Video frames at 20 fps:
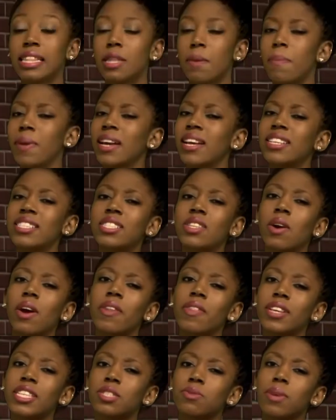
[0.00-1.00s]
the biggest story
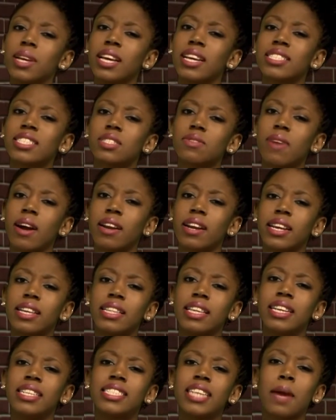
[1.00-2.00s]
this week is surrounding
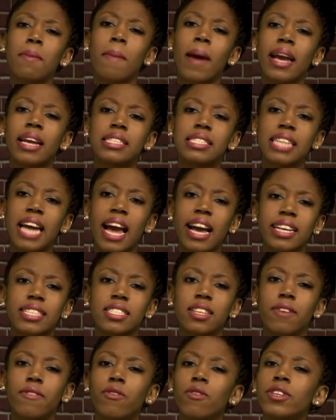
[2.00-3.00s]
DJ Mike
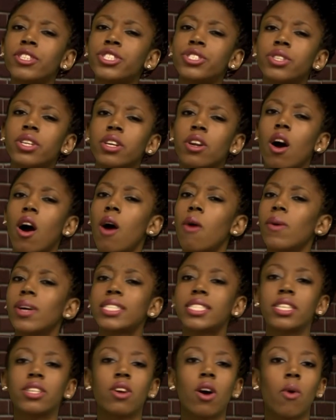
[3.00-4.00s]
Jax, a voice you could
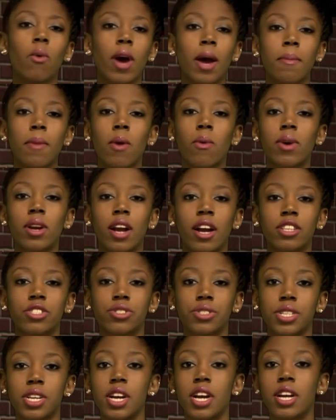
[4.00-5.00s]
always hear on Whammo
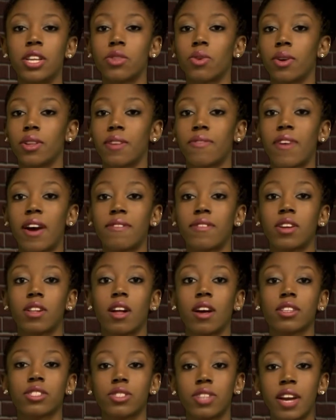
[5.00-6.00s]
100 during the 5
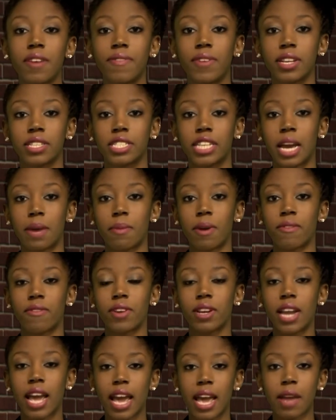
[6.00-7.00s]
o'clock traffic jam
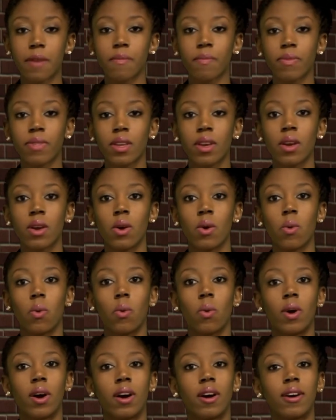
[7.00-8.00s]
every day.
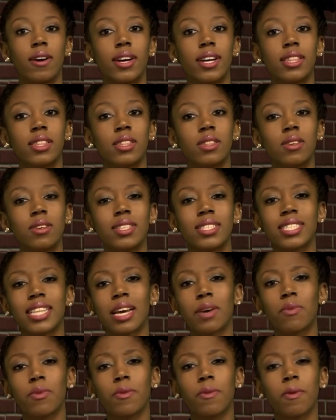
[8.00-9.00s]
Well, it looks
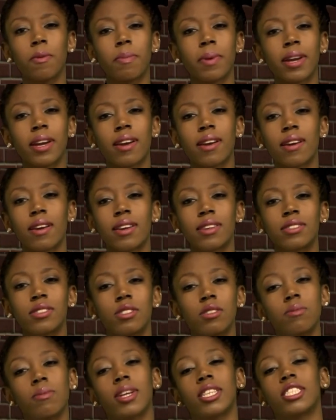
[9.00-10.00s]
like we won't be hearing
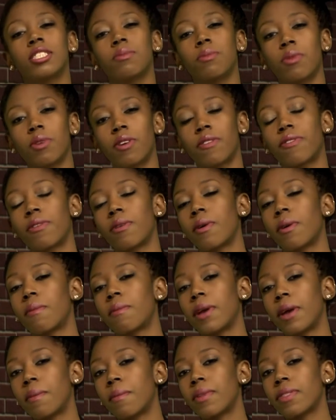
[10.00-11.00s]
too much more from
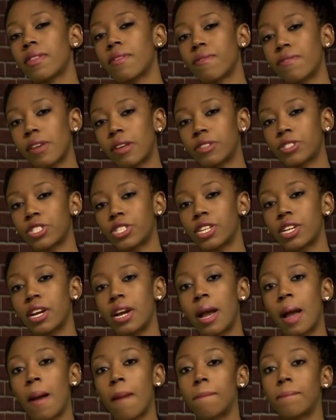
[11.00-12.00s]
him in the future.
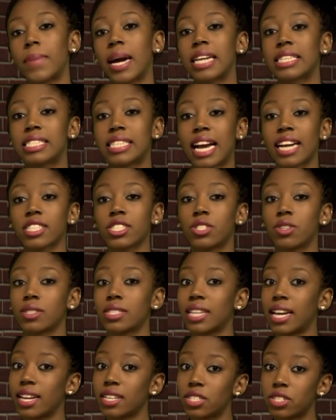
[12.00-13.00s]
Mike Jax took
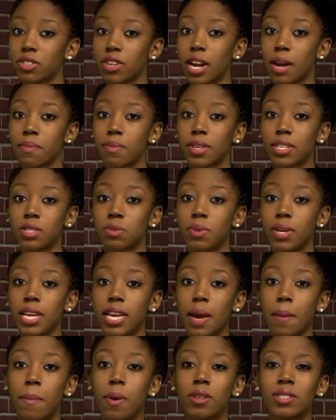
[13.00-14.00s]
to Instagram this week
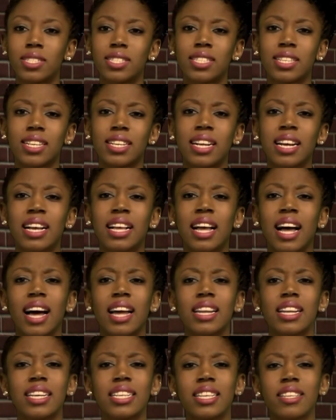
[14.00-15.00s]
and posted
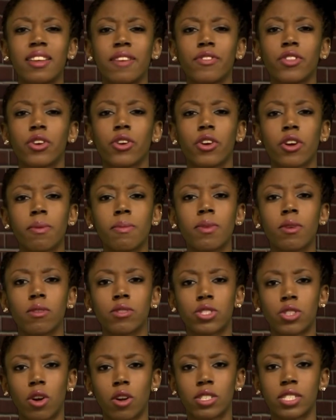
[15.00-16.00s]
a list of the criminal
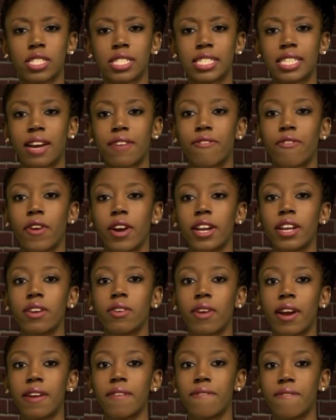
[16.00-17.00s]
charges that Freddie
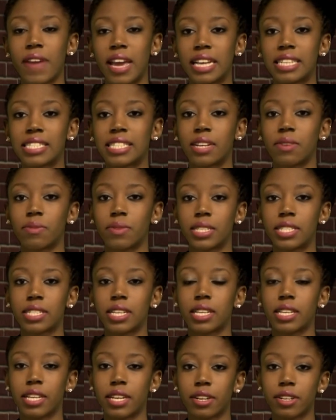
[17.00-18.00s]
Grey faced in
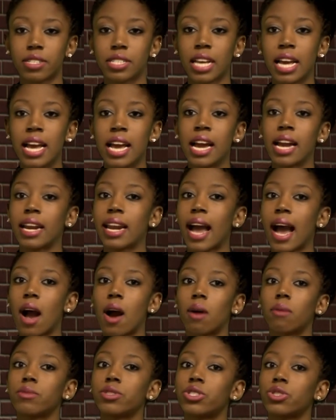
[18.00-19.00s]
recent years. Now,
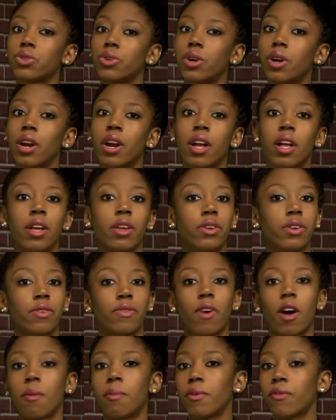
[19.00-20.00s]
I'm sure
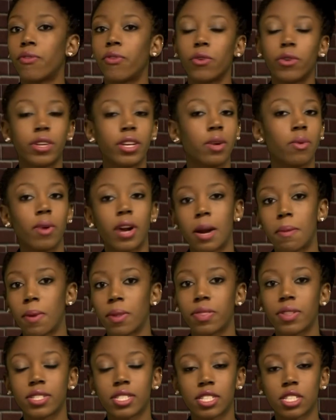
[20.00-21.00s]
you've all been fully aware
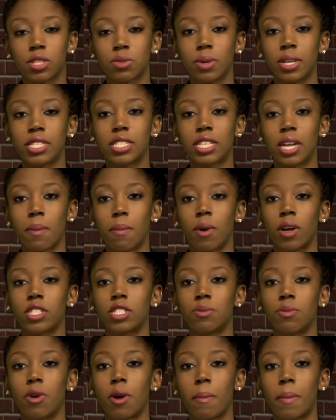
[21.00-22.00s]
about the situation in
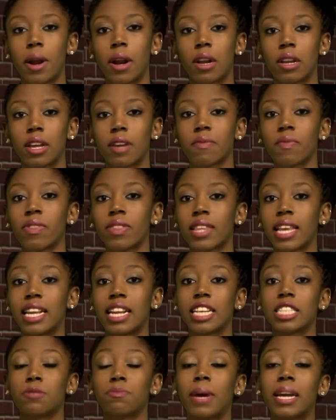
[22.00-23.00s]
Baltimore, Maryland,
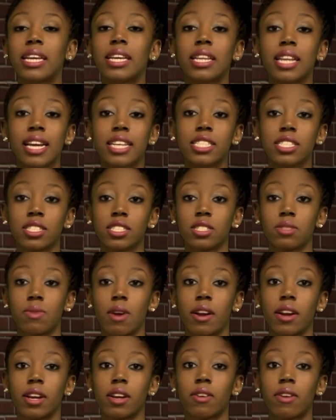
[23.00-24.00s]
and the speculation
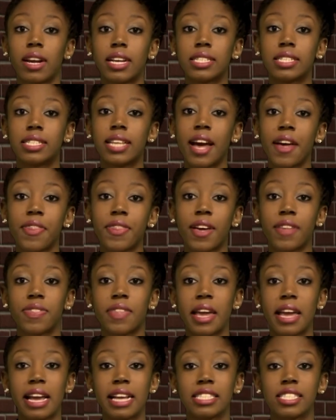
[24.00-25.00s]
surrounding Grey's death at
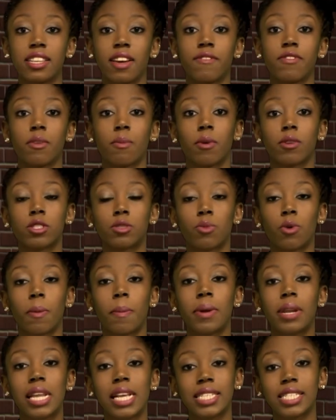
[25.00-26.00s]
the hands of the Baltimore
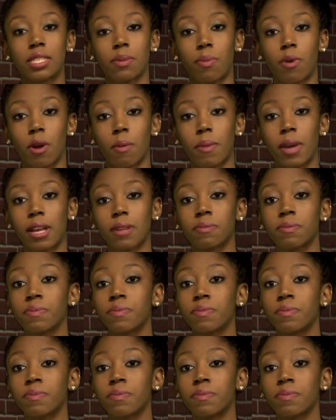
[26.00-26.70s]
Police Department.